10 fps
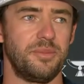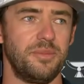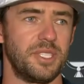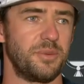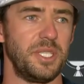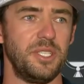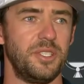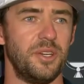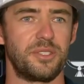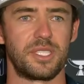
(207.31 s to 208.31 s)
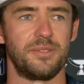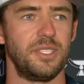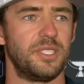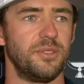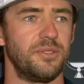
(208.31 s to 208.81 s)
This week you'd go
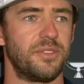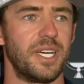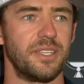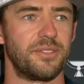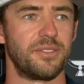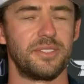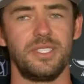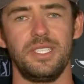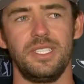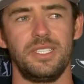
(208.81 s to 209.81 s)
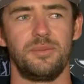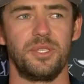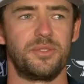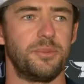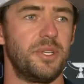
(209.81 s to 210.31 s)
72-5.
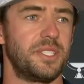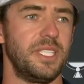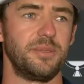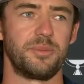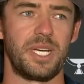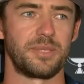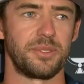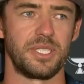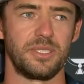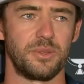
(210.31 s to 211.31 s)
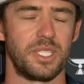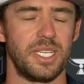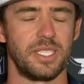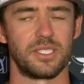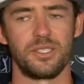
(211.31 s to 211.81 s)
Most football teams or basketball teams would
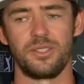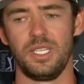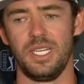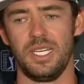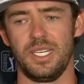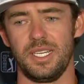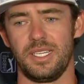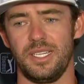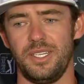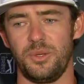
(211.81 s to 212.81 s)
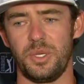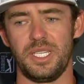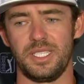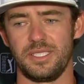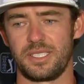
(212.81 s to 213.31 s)
take it. So,
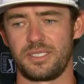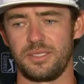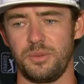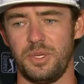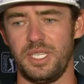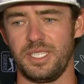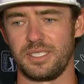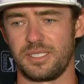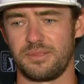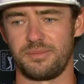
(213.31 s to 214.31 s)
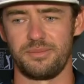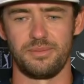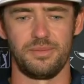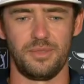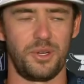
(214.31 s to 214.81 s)
winning is
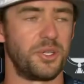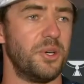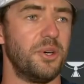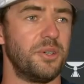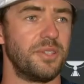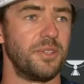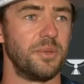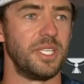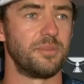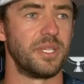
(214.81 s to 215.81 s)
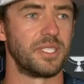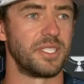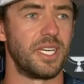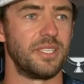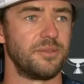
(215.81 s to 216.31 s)
our goal every week, but it's
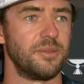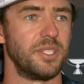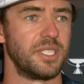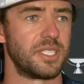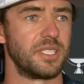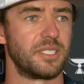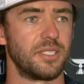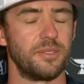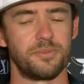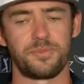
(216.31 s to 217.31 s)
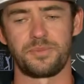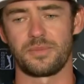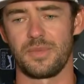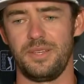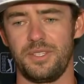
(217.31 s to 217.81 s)
not realistic. So
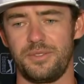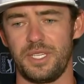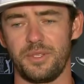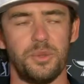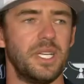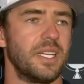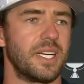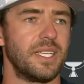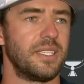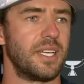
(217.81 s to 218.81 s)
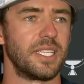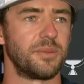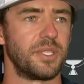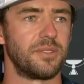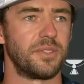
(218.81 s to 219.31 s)
even if you have a week like I did last
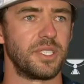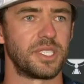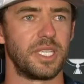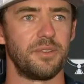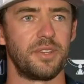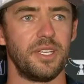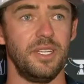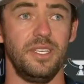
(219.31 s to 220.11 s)
week and finish seventh,